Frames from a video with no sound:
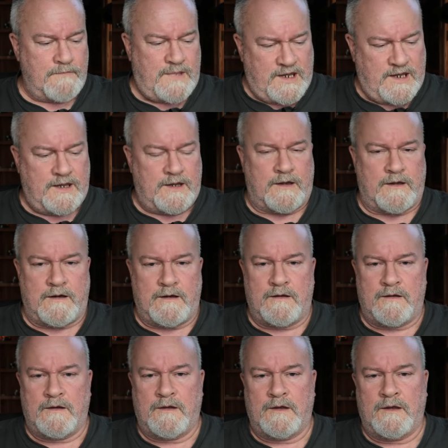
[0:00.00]
Man,
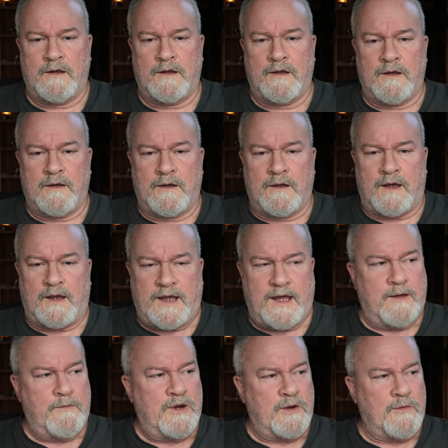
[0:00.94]
I
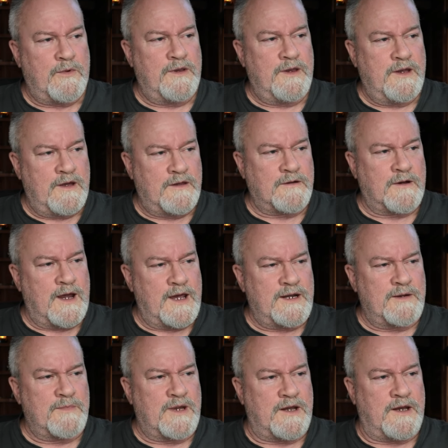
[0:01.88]
can't remember the other
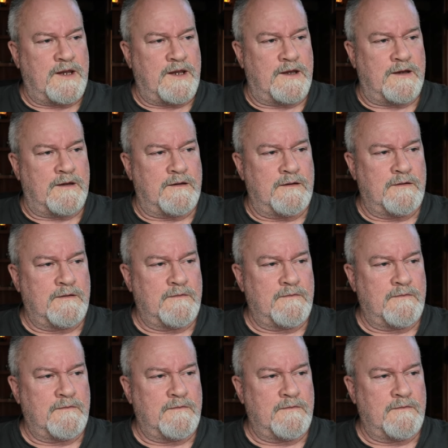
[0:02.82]
item I needed.